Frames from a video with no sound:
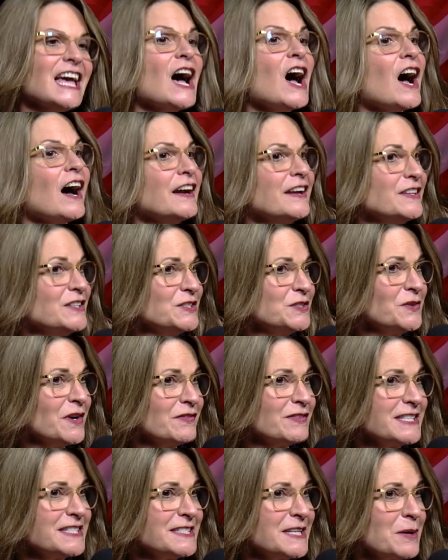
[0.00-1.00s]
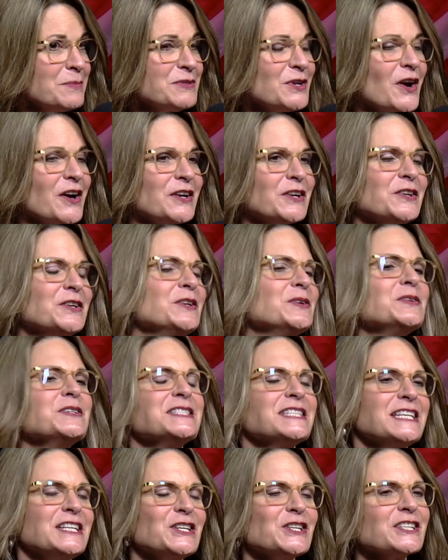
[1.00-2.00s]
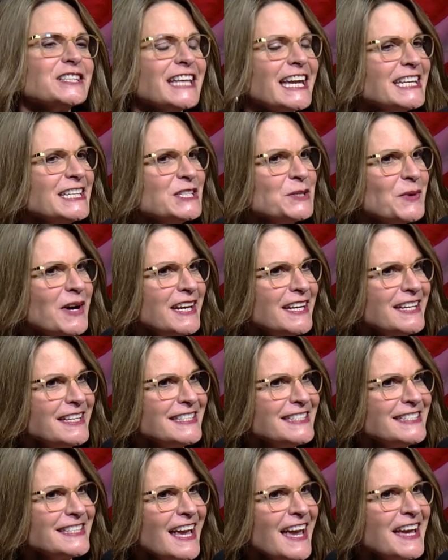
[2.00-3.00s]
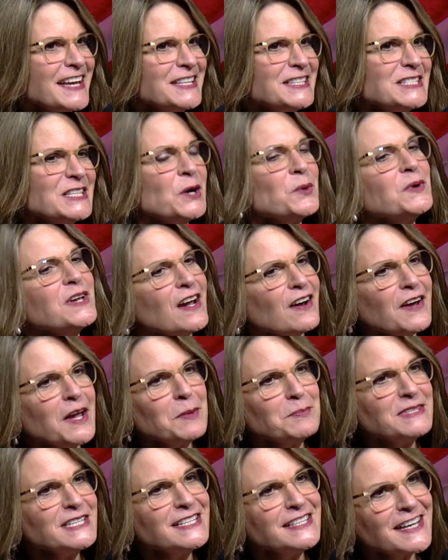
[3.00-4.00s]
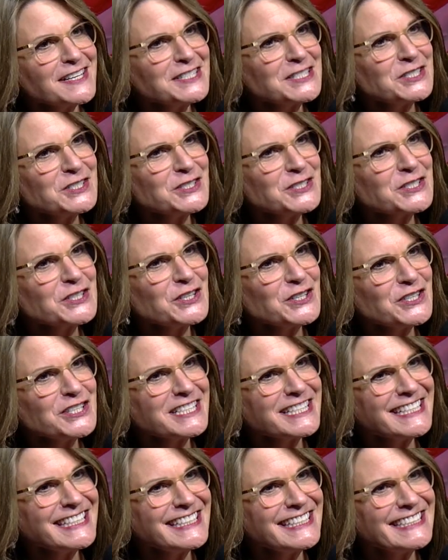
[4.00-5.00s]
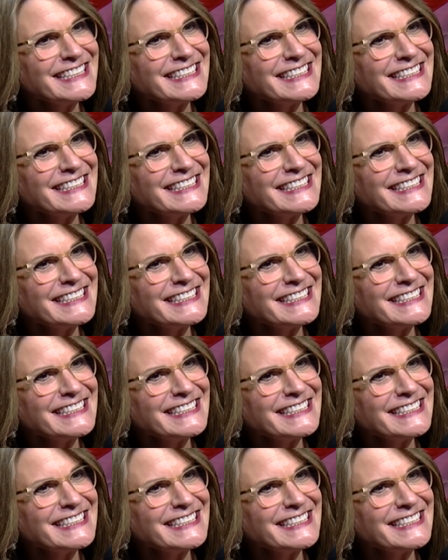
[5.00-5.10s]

I do have a stepdaughter who is in her late 20s, and so we are empty nesters currently.